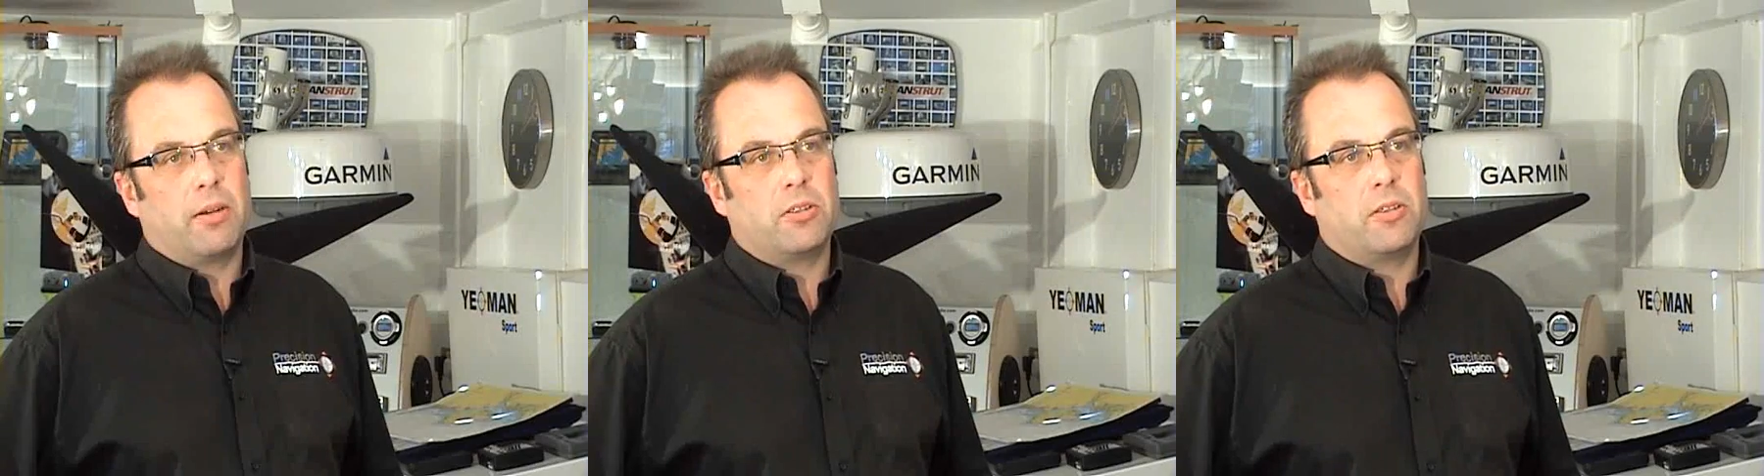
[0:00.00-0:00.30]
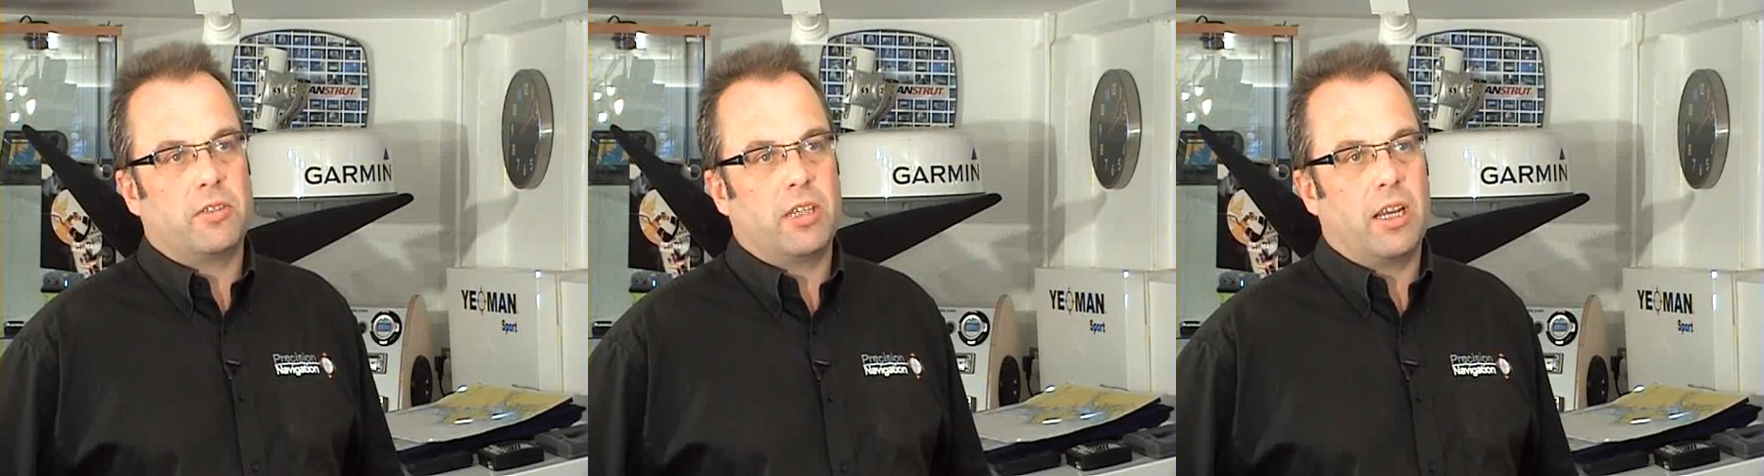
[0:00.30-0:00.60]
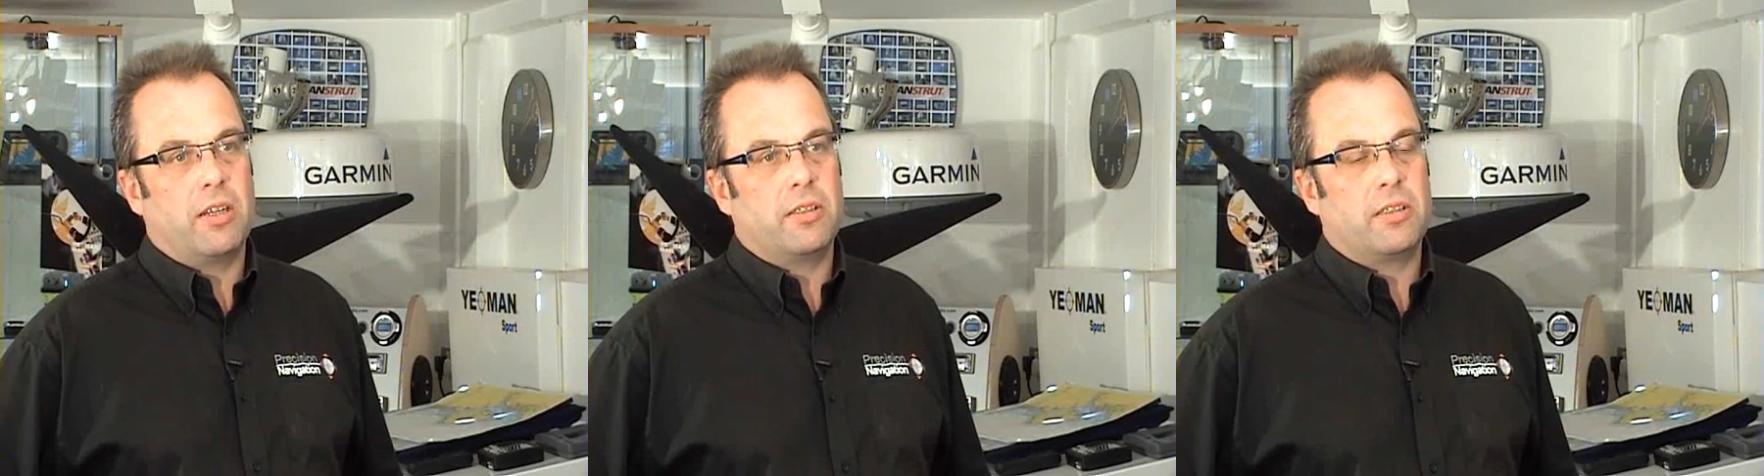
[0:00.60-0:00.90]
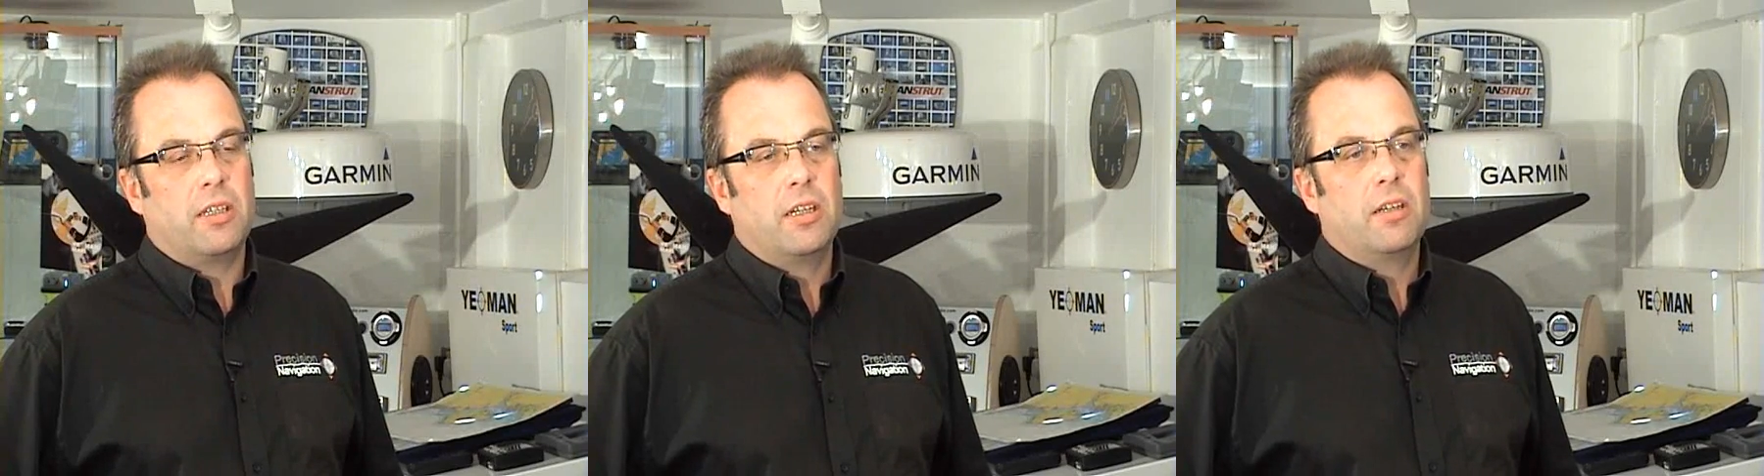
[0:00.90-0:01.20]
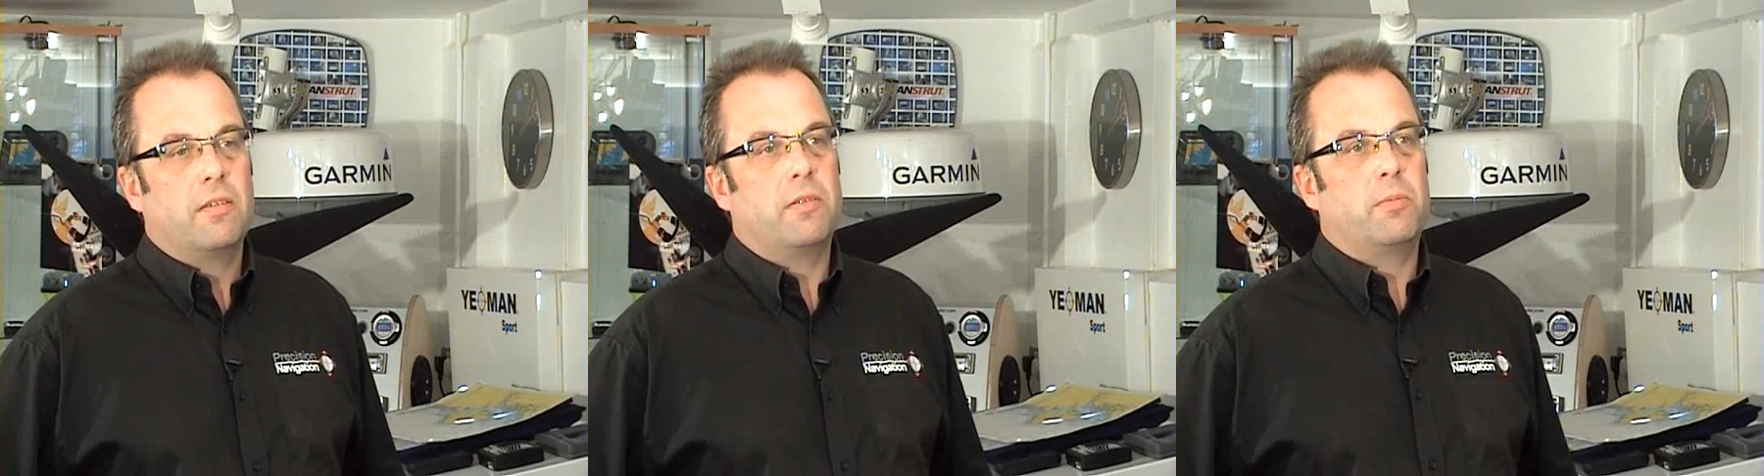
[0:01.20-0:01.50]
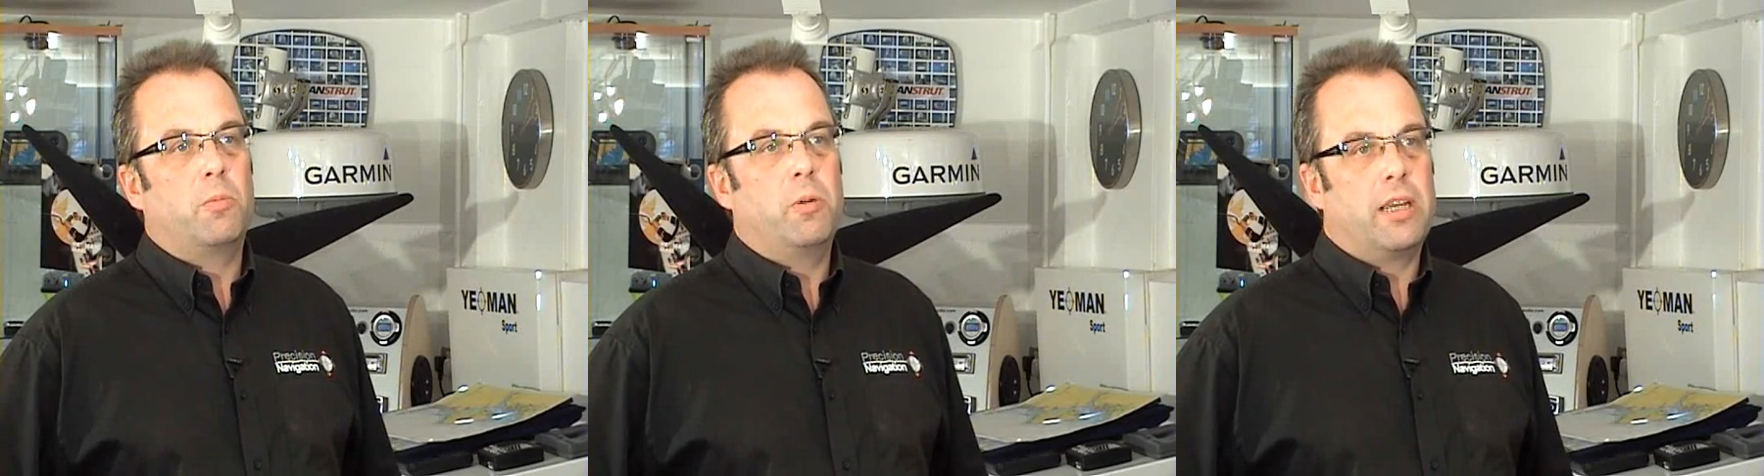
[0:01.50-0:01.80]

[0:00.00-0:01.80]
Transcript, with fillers: thousands of sailors, from